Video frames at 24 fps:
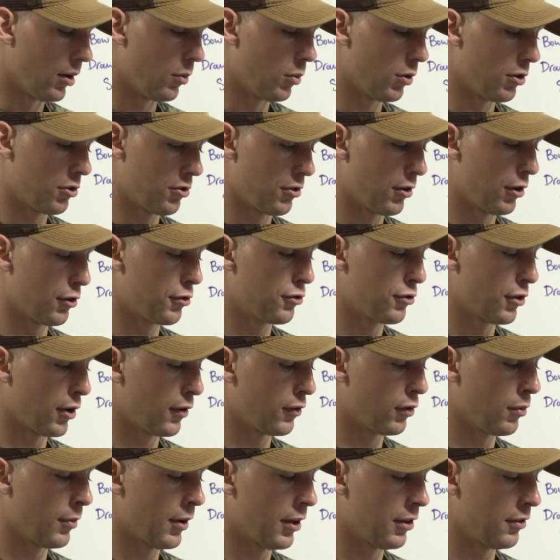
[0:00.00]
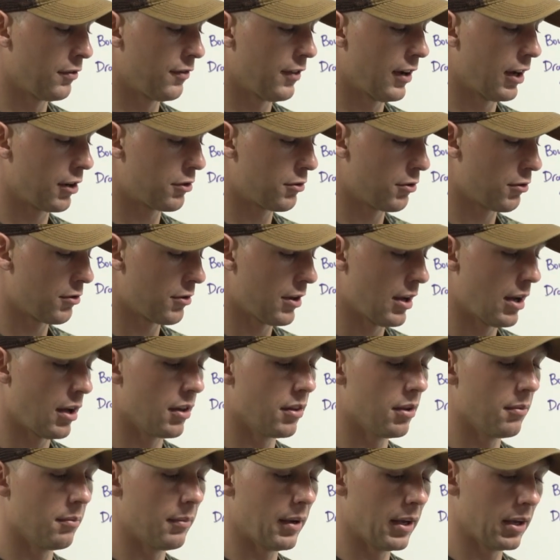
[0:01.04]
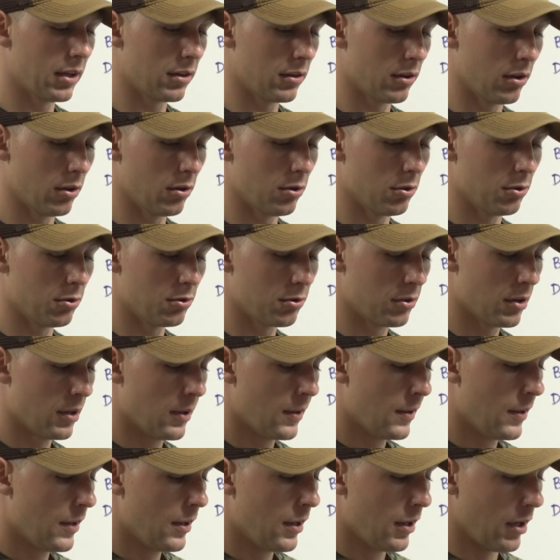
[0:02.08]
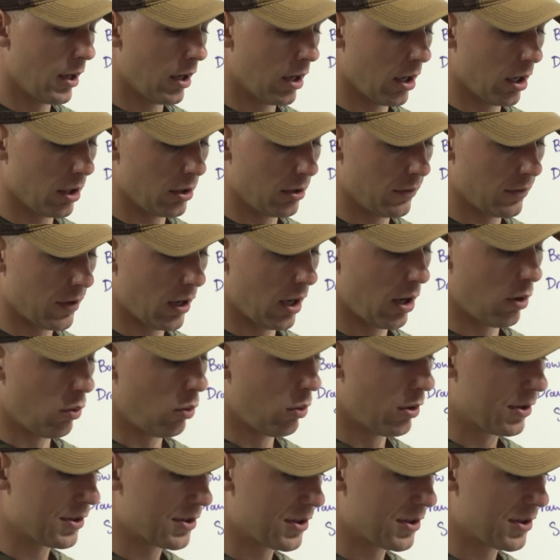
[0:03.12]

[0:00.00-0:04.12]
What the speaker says: which there are several manufacturers now that make those. You've got one